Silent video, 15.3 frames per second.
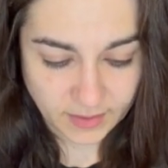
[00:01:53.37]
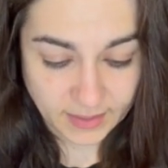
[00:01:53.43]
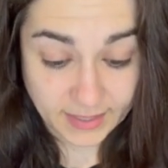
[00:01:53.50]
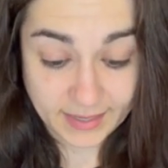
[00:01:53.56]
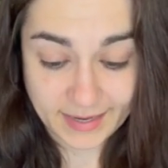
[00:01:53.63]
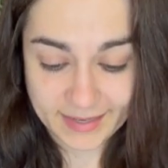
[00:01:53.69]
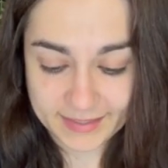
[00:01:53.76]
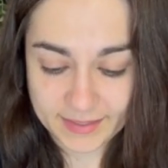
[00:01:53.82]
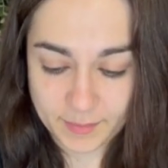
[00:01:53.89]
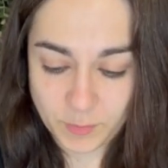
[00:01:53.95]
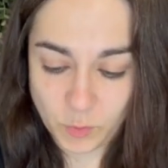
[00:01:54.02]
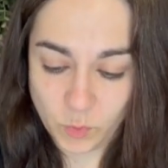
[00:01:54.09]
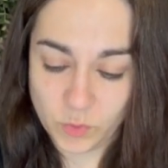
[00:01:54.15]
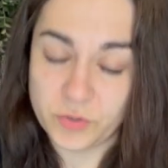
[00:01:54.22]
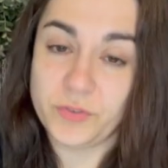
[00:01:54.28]
Next, I'm
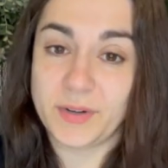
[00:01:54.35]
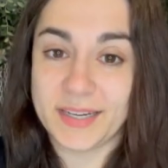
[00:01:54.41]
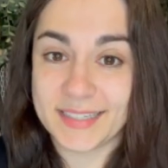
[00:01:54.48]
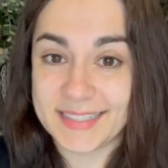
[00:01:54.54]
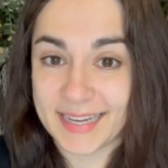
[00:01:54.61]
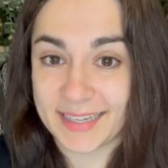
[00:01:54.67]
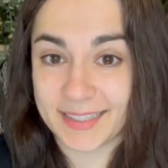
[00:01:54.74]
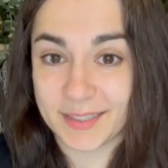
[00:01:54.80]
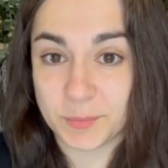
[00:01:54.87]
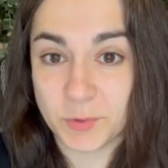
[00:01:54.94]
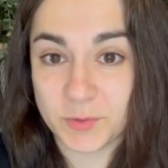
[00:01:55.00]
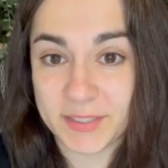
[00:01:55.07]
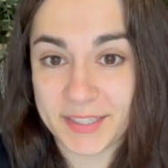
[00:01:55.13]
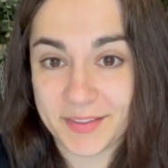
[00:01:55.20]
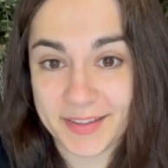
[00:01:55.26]
ordering
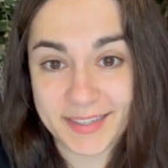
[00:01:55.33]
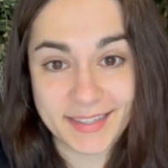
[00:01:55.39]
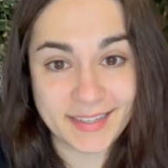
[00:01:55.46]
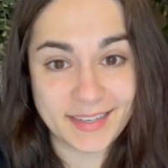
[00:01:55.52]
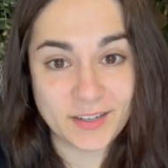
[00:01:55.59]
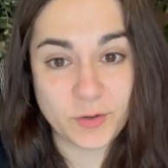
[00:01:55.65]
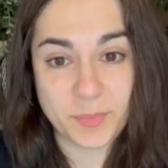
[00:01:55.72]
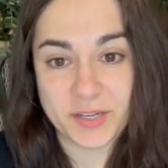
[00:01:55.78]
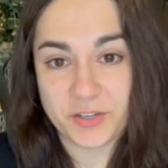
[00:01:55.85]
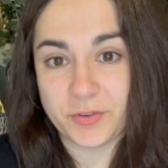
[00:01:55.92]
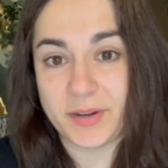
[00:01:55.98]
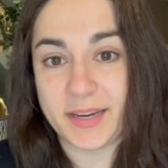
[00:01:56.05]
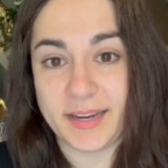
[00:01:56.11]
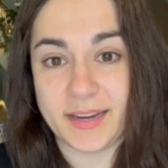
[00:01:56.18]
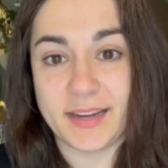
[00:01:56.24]
decimals, so this is a little bit
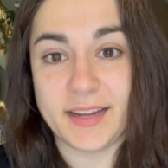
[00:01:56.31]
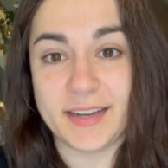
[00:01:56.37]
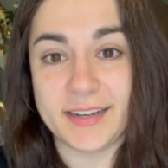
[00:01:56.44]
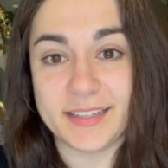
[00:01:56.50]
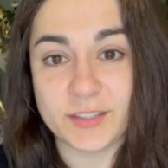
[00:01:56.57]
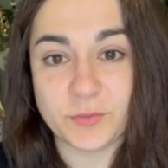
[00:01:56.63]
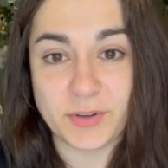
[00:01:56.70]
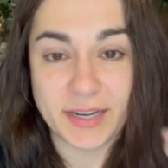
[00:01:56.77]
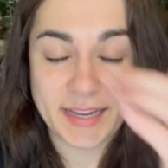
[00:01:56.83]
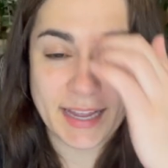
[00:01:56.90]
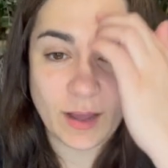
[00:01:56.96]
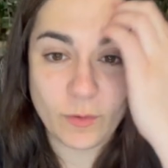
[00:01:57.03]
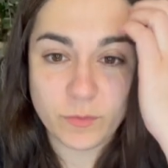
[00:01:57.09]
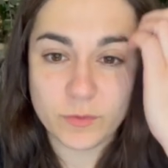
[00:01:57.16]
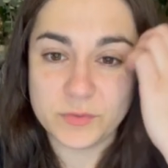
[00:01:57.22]
trickier, and it's really
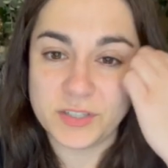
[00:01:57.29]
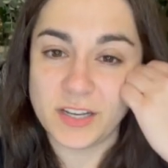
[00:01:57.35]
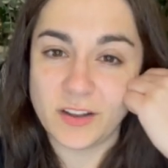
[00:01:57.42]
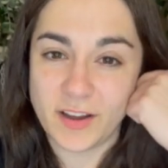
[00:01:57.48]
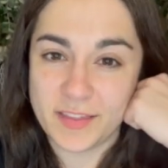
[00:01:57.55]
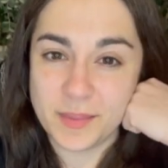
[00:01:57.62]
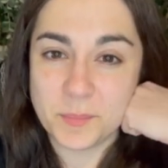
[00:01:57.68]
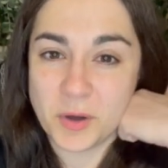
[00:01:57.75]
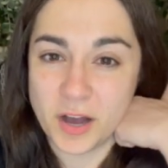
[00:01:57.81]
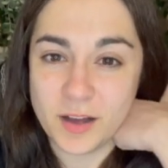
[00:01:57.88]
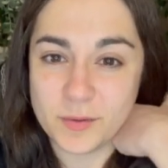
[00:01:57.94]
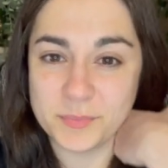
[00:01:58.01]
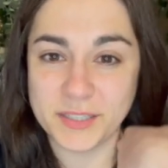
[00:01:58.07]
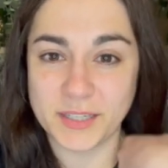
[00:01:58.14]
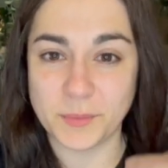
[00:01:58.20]
helpful to line them
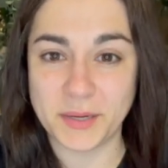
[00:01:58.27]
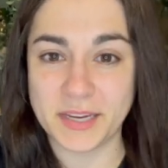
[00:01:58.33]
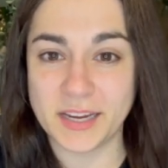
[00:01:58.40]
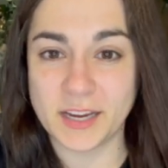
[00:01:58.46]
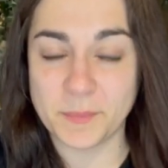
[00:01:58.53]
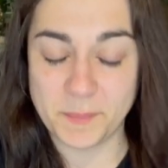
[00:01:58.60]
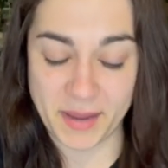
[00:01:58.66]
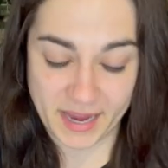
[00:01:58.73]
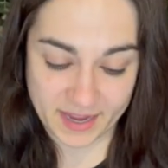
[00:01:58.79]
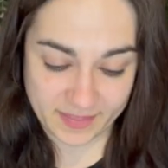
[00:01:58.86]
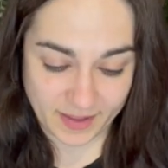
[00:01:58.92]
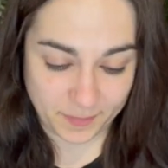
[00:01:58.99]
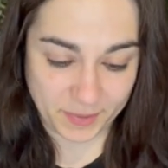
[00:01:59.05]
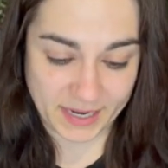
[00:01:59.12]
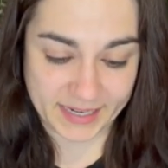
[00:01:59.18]
up so we can compare
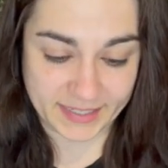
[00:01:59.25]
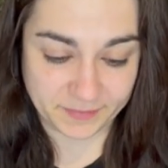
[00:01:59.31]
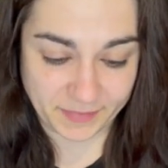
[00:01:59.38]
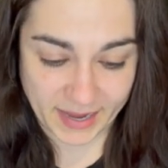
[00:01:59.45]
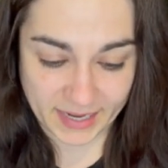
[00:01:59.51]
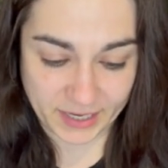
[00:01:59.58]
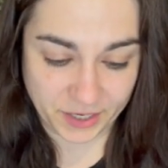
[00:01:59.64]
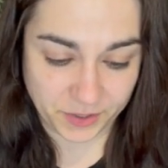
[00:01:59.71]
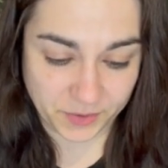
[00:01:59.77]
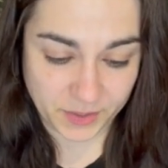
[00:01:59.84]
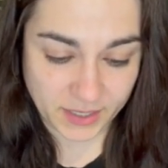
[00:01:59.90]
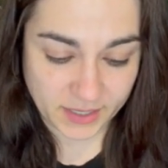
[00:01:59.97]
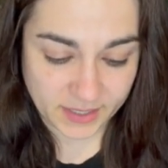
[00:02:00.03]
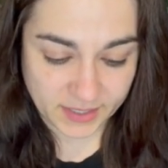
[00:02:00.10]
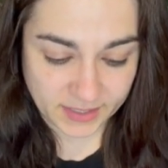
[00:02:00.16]
their place value.
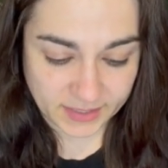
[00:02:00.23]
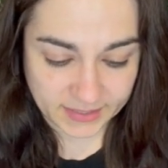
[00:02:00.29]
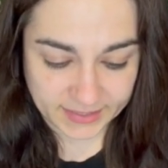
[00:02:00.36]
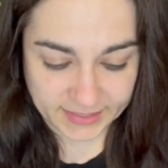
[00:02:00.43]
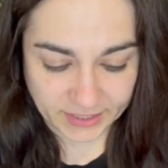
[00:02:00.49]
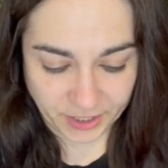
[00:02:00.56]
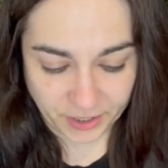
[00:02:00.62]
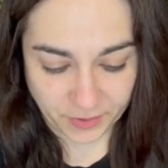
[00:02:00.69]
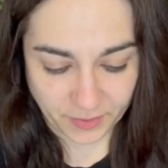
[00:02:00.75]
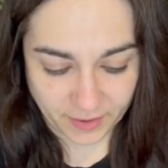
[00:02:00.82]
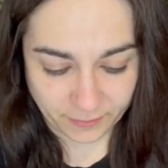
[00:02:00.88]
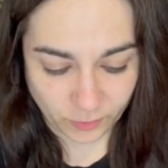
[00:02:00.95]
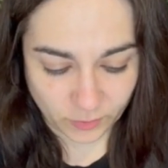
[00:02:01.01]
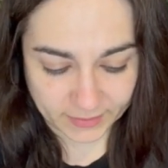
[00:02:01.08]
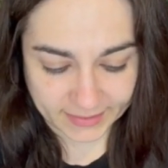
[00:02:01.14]
So I've got